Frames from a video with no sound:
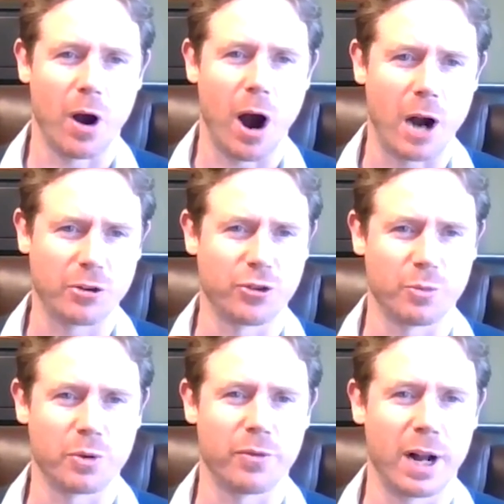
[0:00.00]

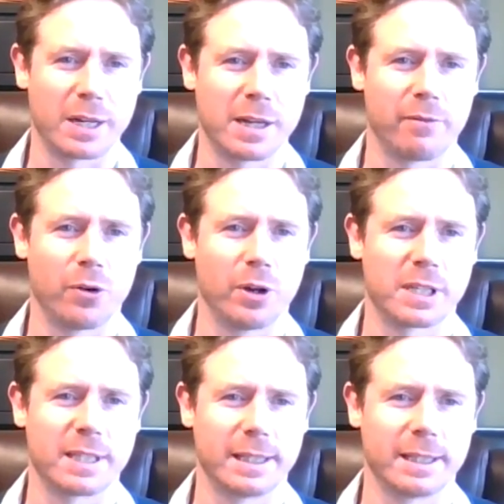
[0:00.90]
Hydrogen provides that
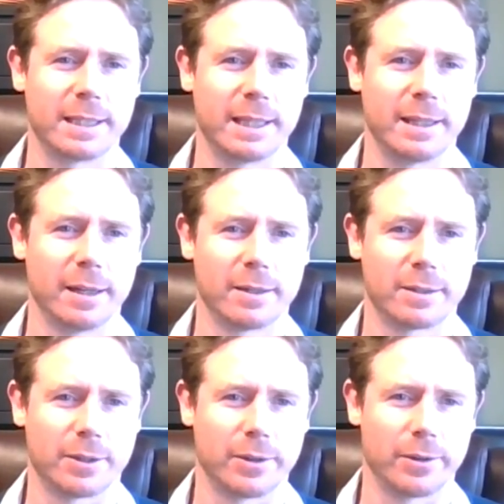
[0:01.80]
versatility
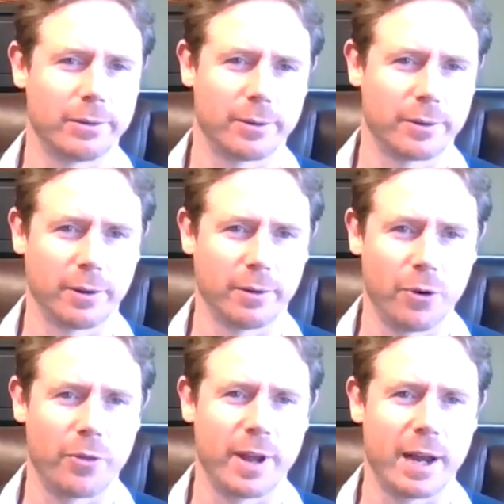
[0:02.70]
to
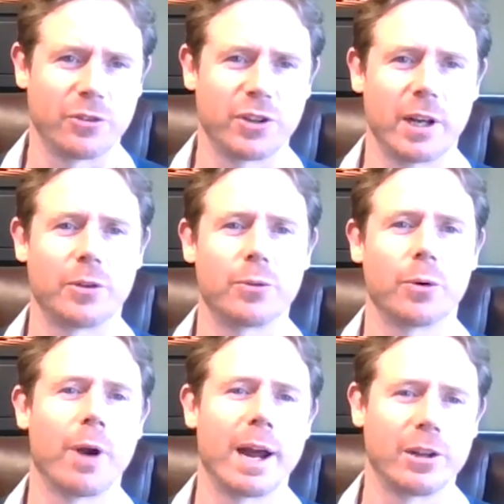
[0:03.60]
convert the energy into
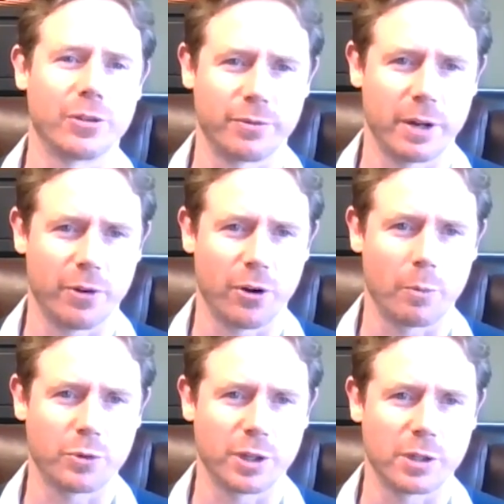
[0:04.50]
a range of different
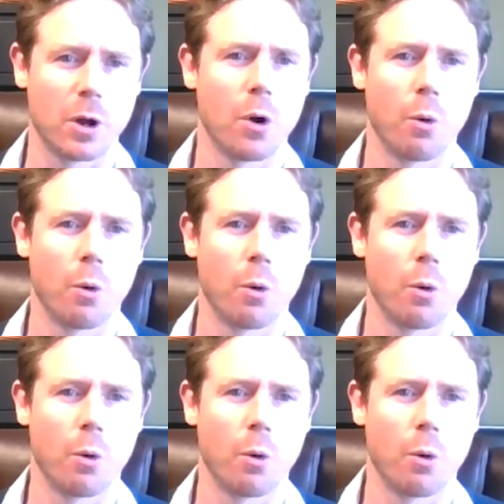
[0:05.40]
options,